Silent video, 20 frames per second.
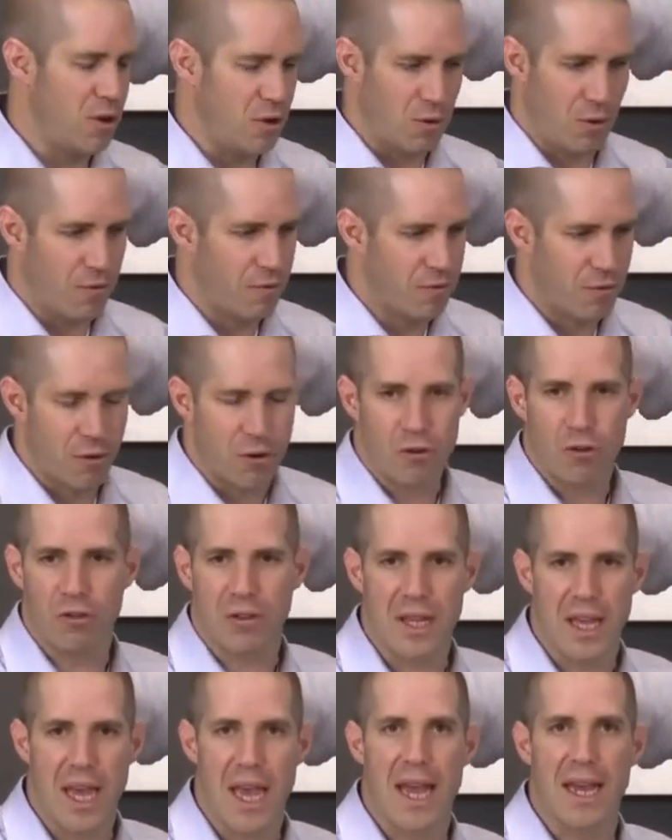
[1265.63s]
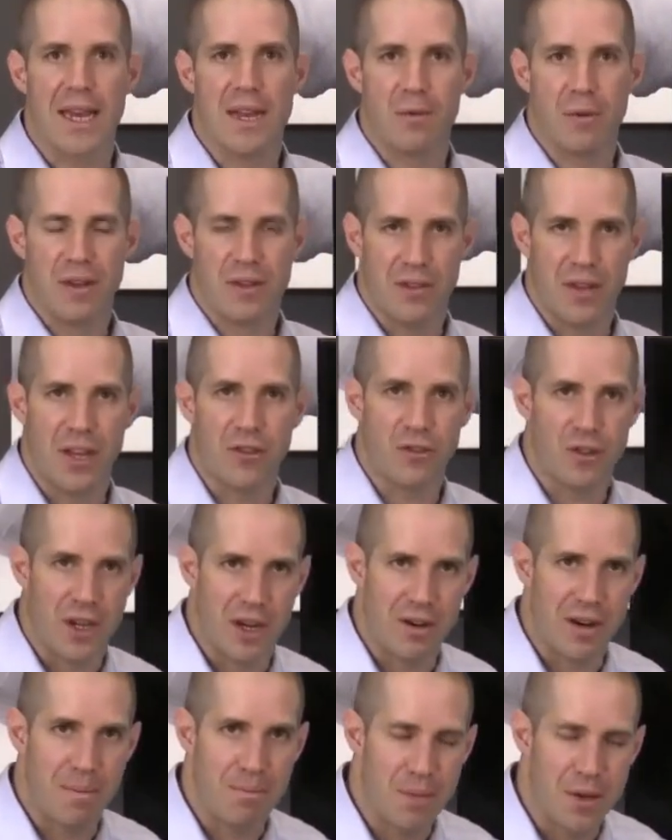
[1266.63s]
virtually any
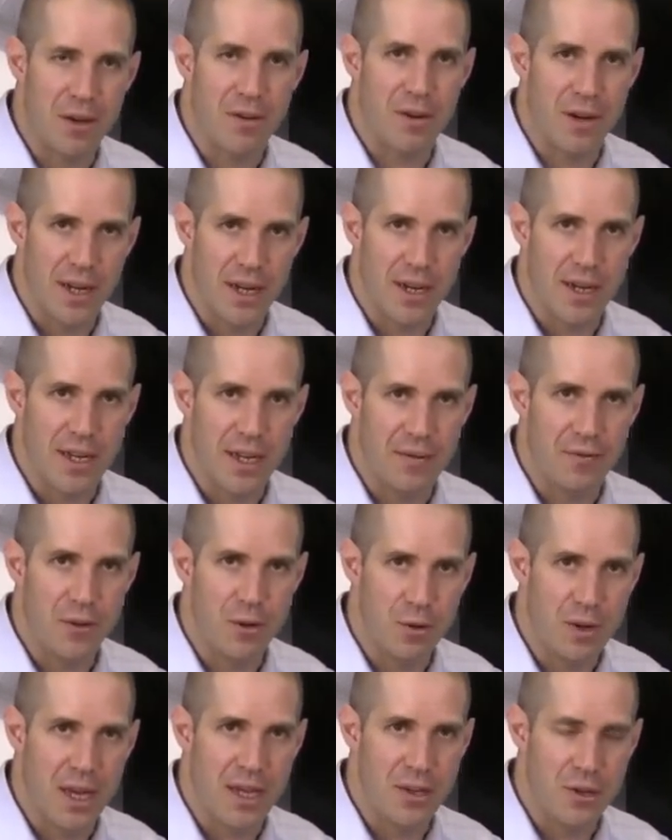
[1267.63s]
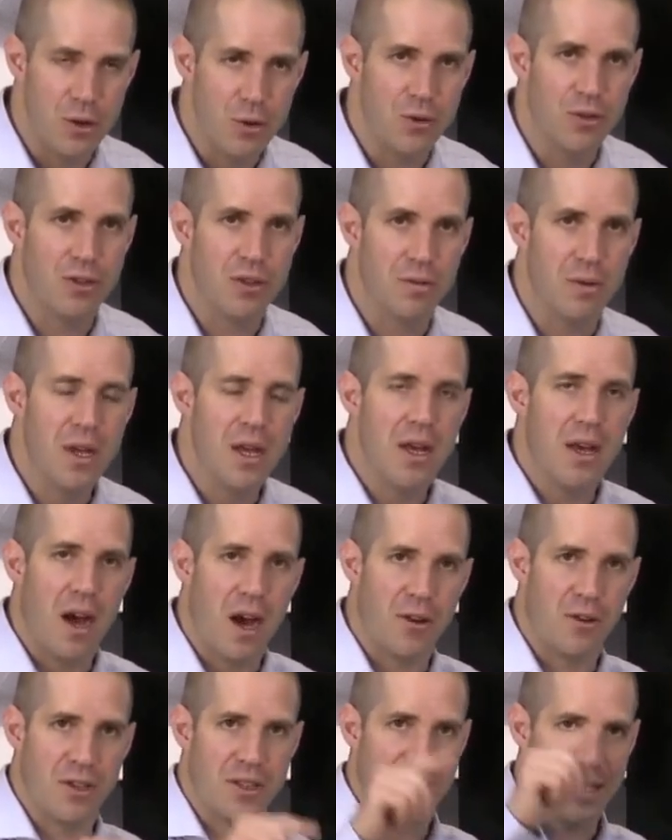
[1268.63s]
recessionary period. If you get used to
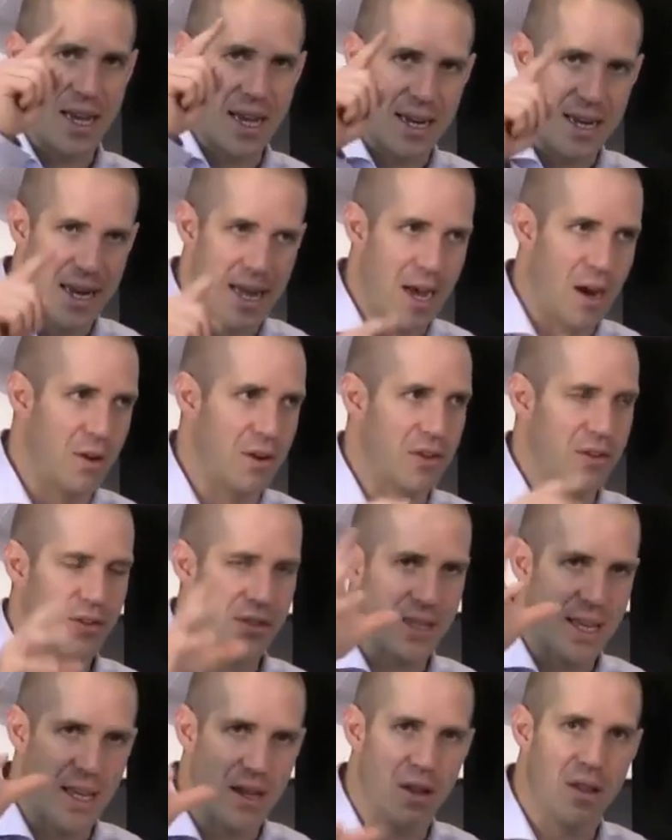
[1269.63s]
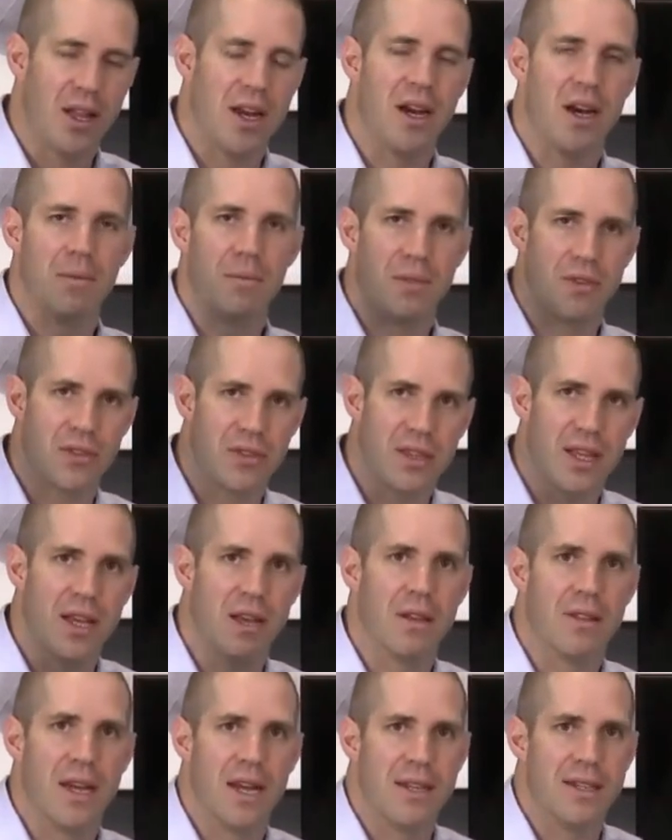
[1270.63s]
understanding how to scale that up and
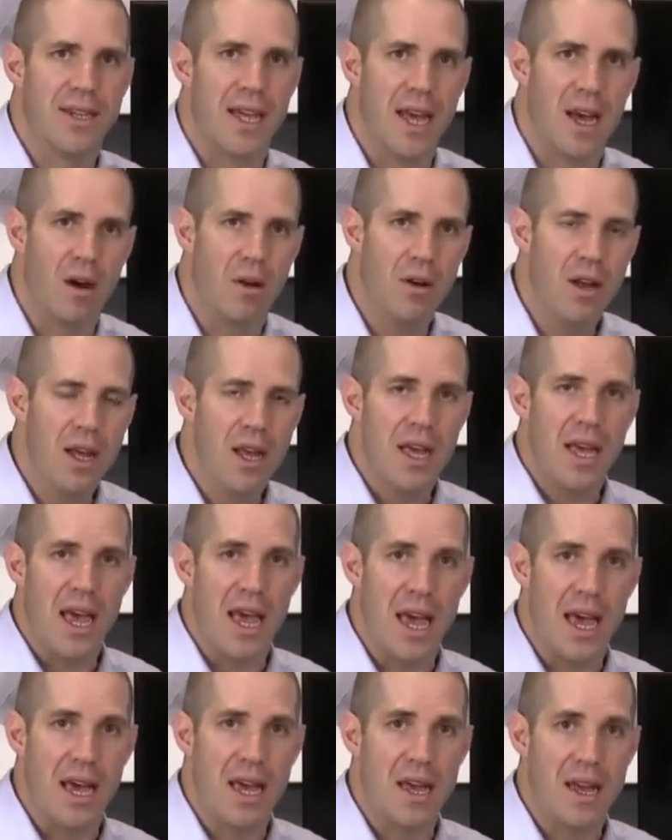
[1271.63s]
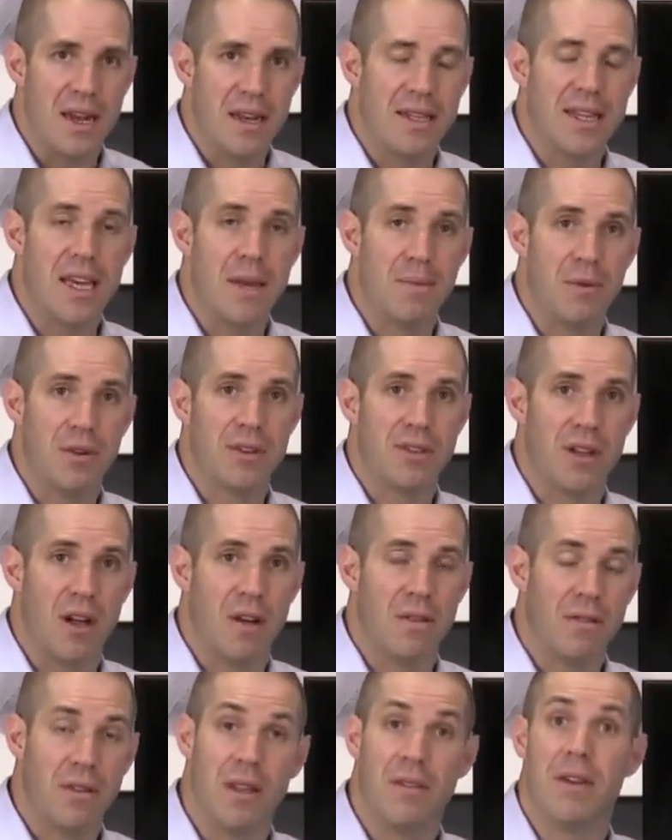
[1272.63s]
scale that down and keep
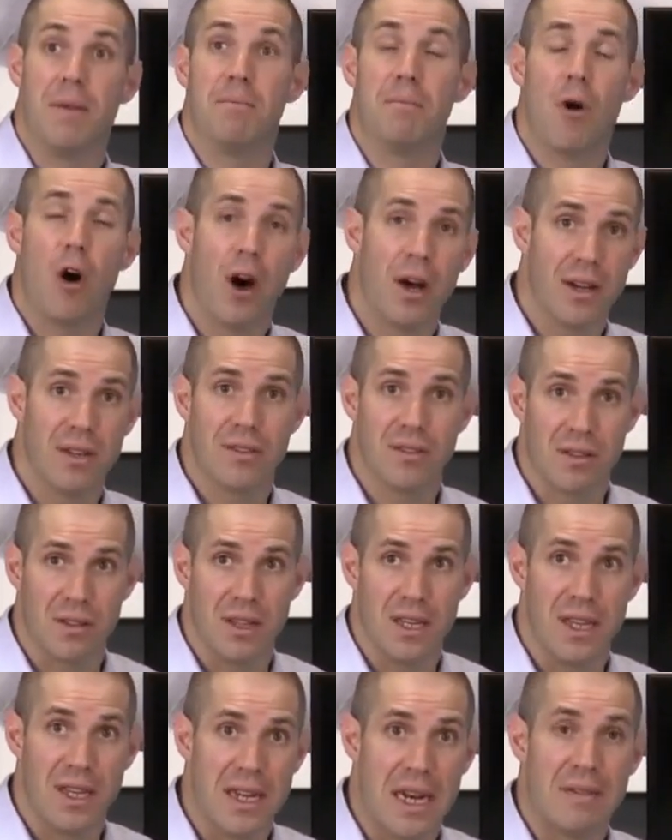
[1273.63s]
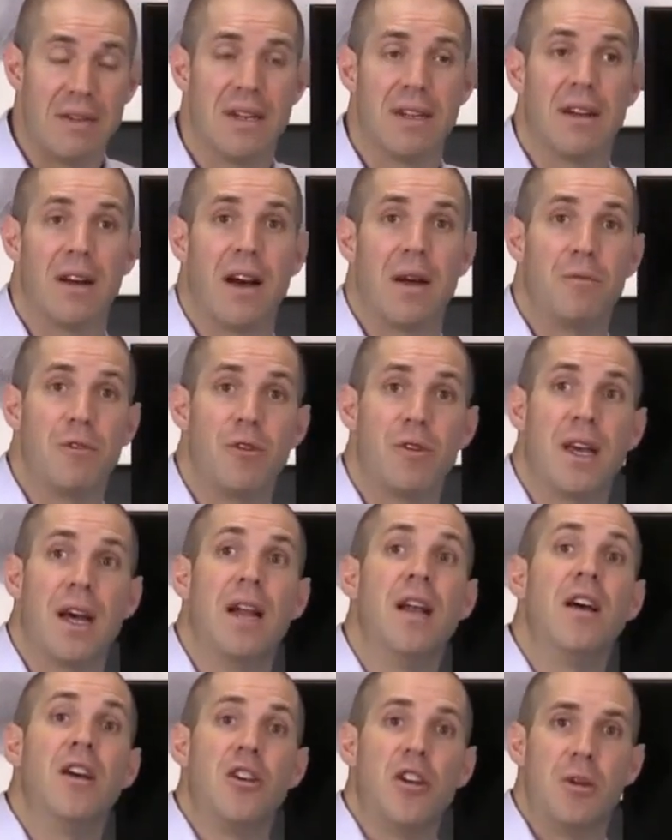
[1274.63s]
yourself living modestly, and every time
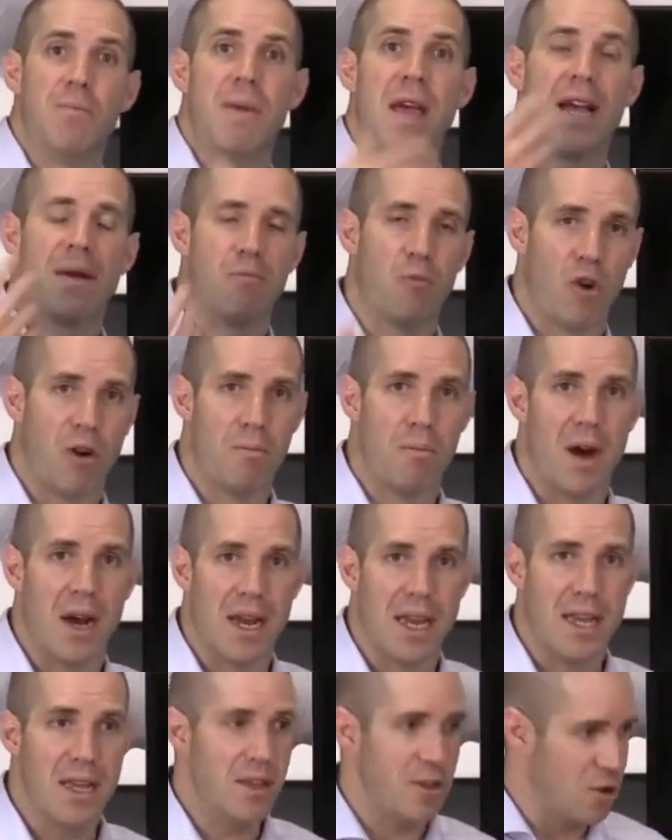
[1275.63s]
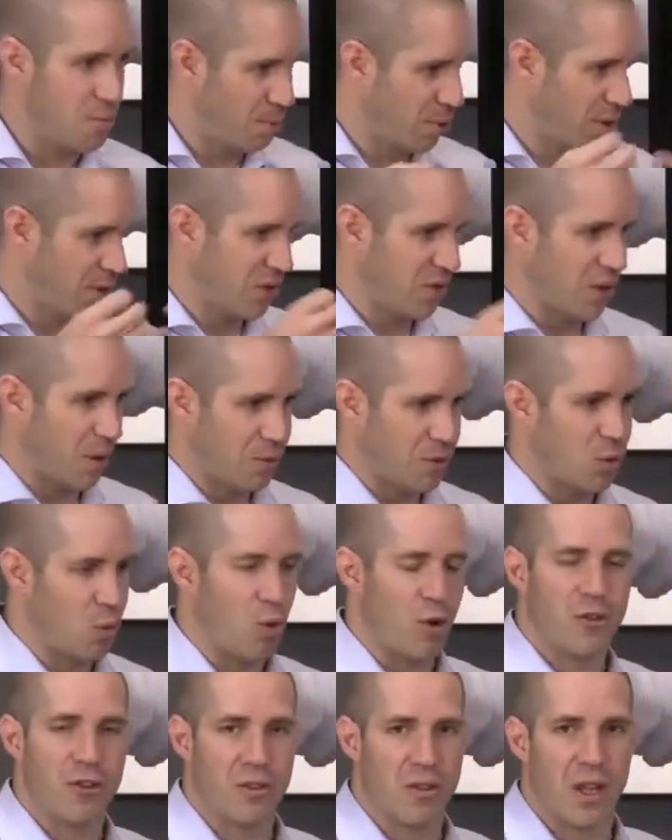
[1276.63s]
you make more money, you put some
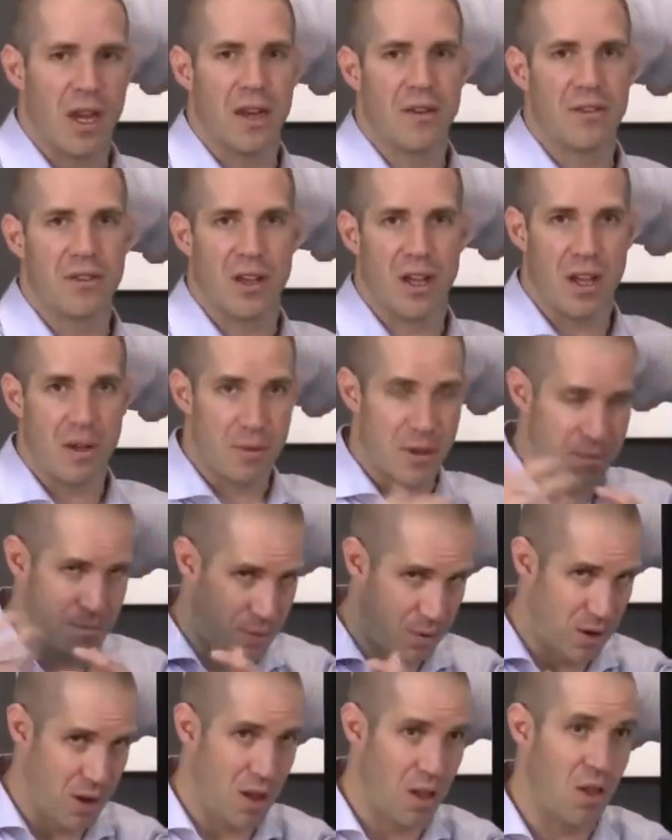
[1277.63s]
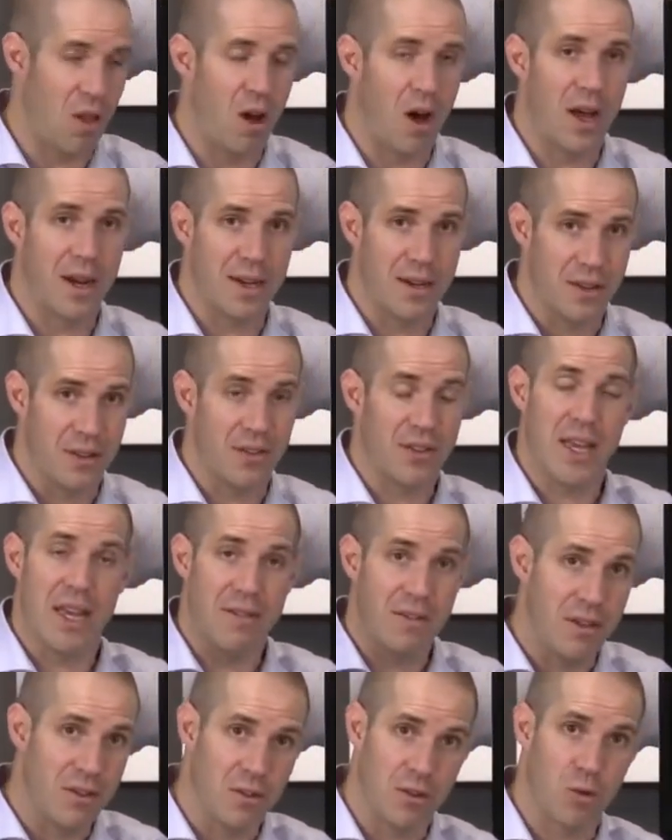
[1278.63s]
toward your lifestyle, but you put a lot into
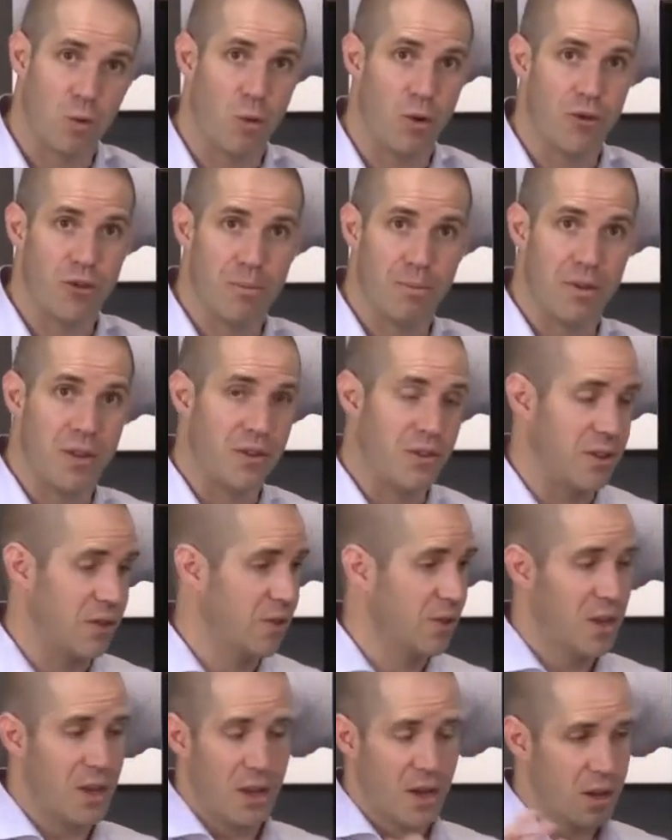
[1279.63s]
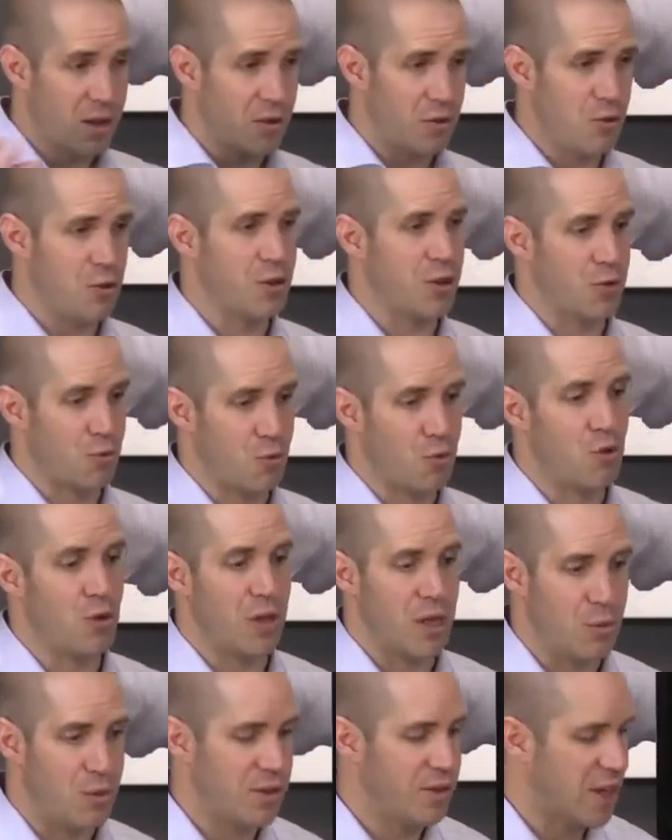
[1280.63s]
savings and toward your business, you can
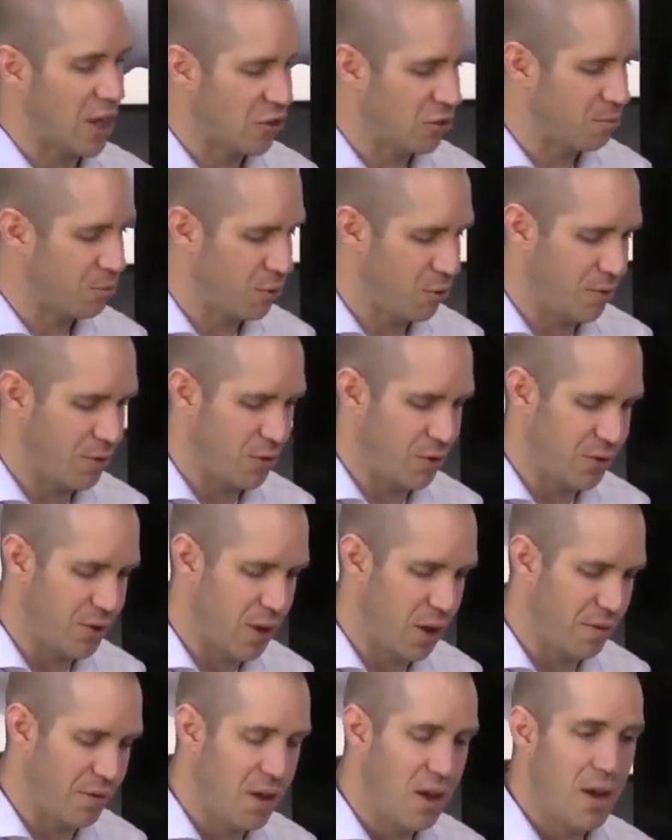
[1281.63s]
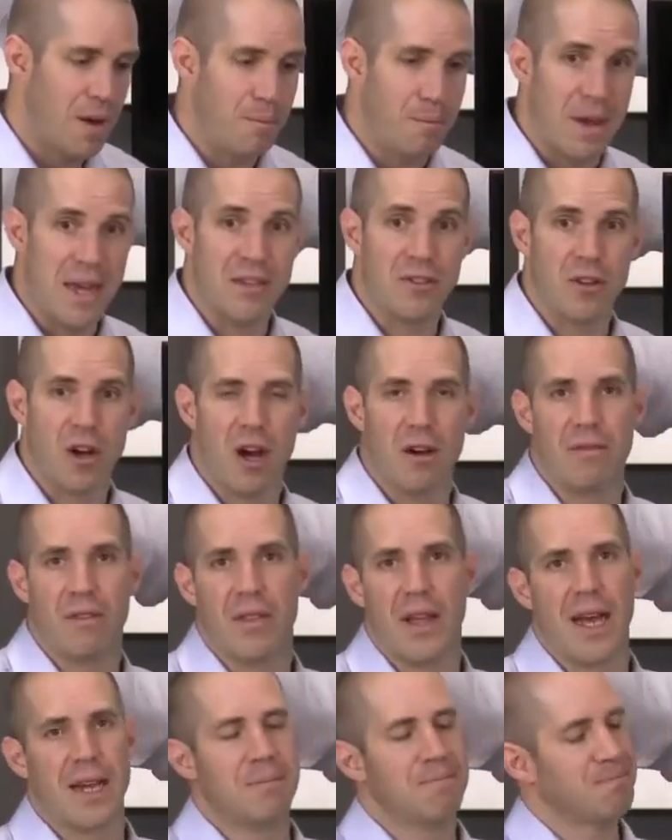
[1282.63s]
really recession-proof yourself based off
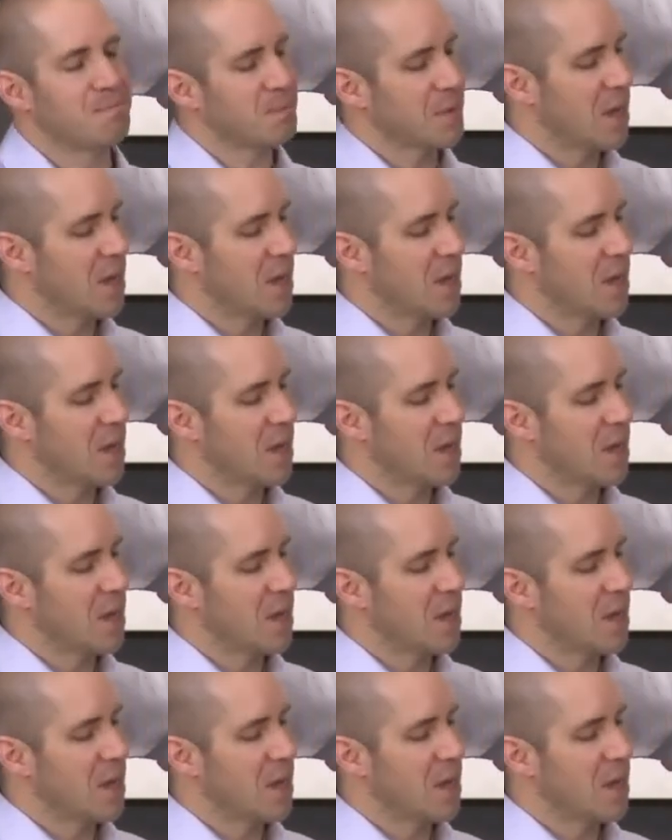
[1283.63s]
of that.